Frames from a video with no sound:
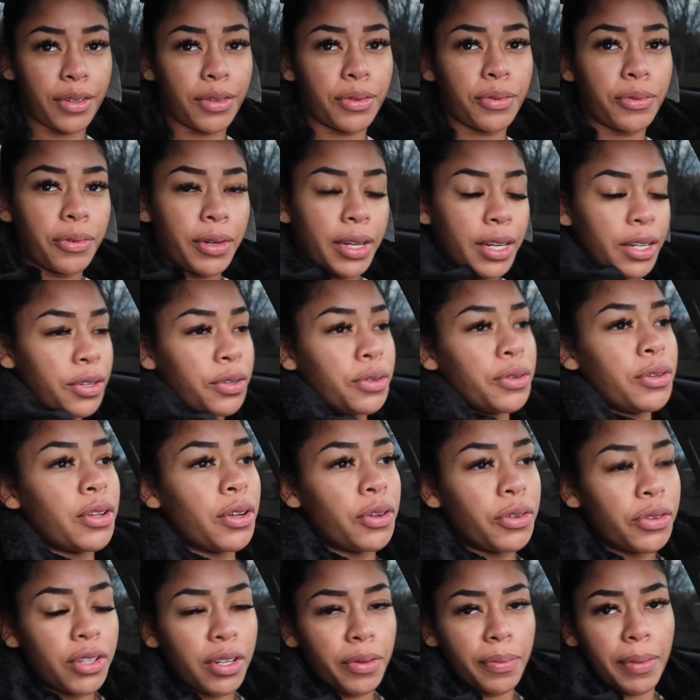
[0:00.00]
It's way too
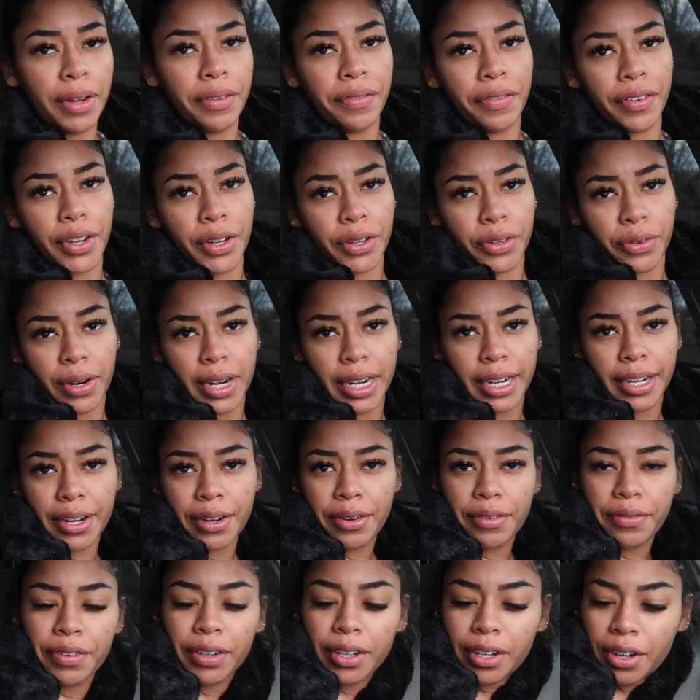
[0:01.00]
close to my face right
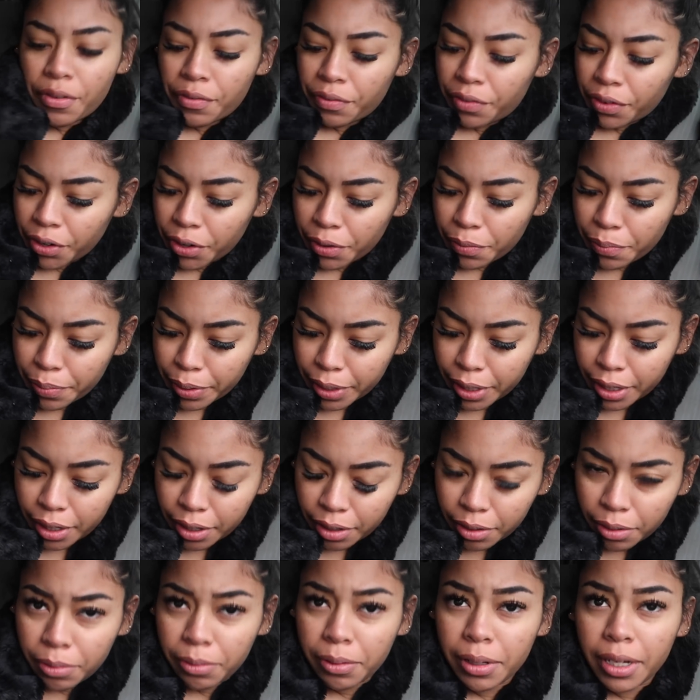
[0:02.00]
now for comfort,
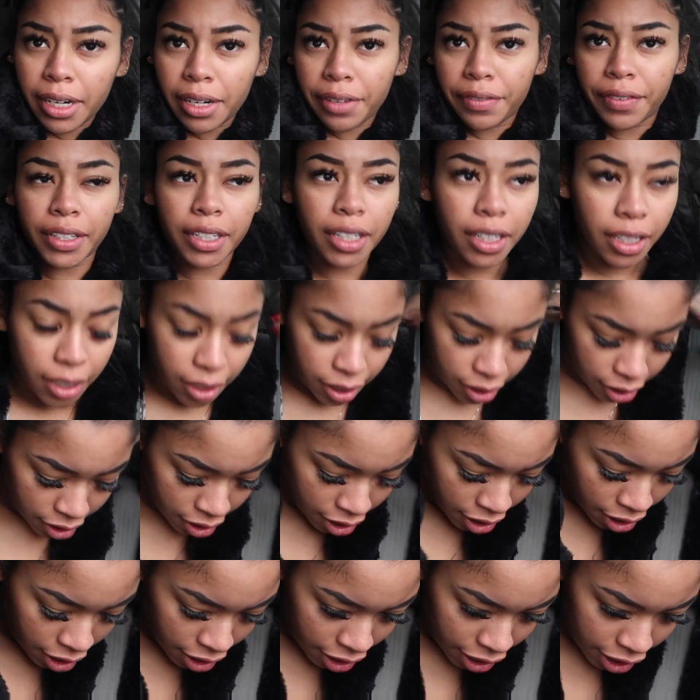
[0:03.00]
but whatever.
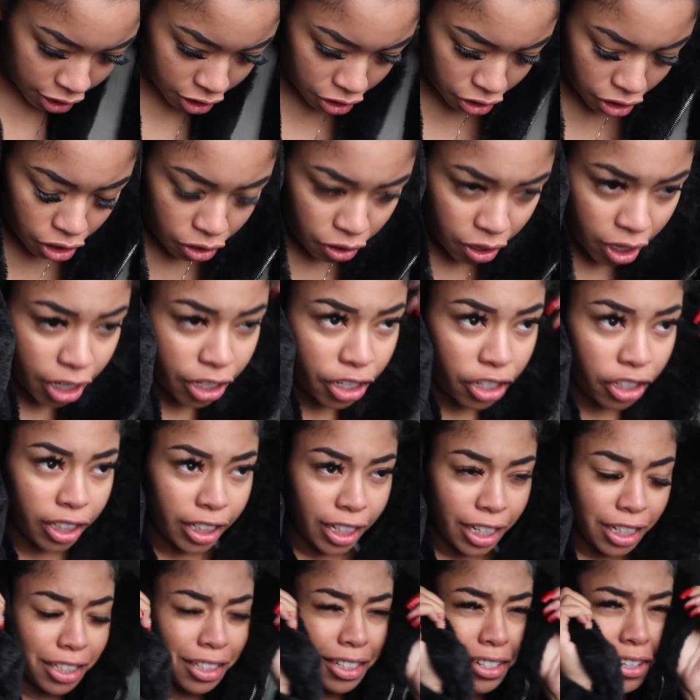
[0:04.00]
Is there no hood
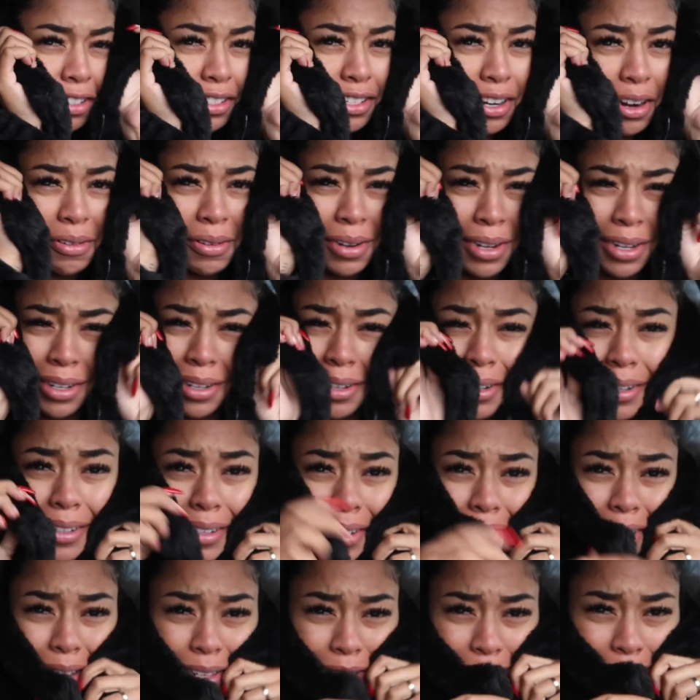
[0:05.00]
on this? There's no hood
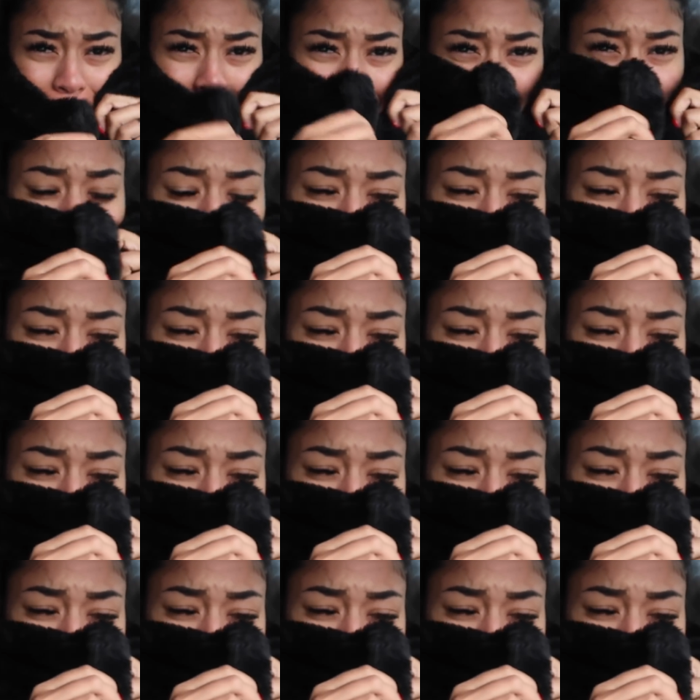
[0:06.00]
on this.